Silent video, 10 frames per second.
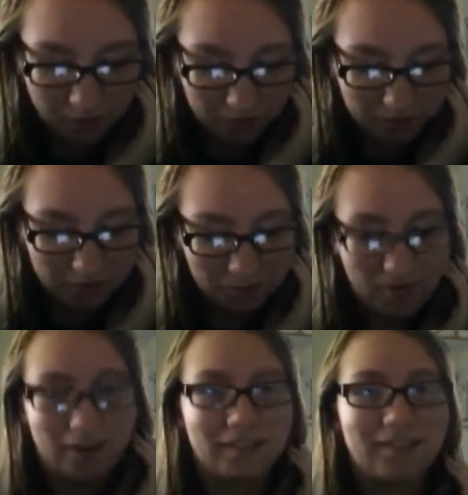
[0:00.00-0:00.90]
what would you
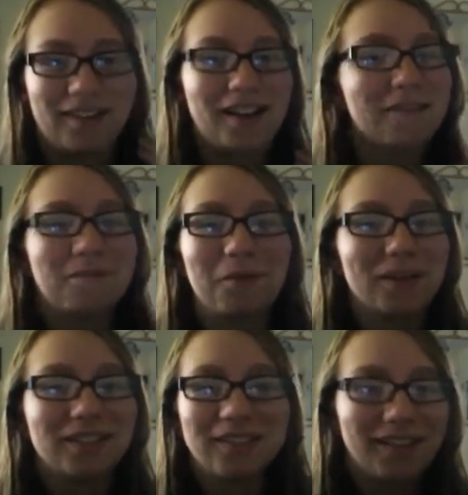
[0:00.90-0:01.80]
want? I have no
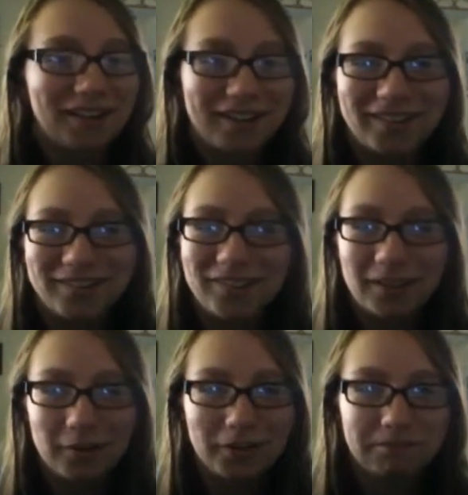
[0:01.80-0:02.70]
idea how to answer
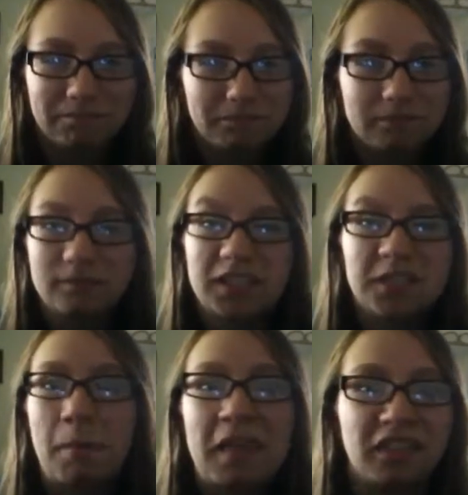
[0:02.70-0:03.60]
that question.
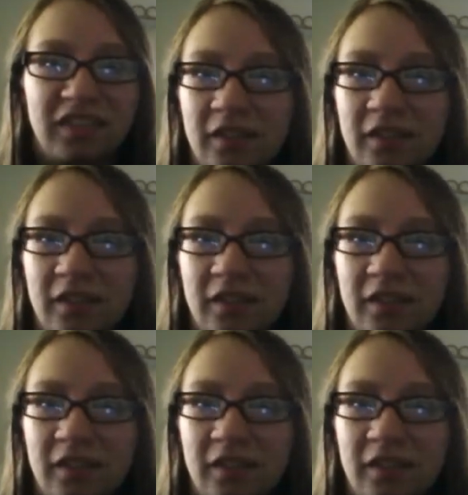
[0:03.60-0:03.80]
Smith.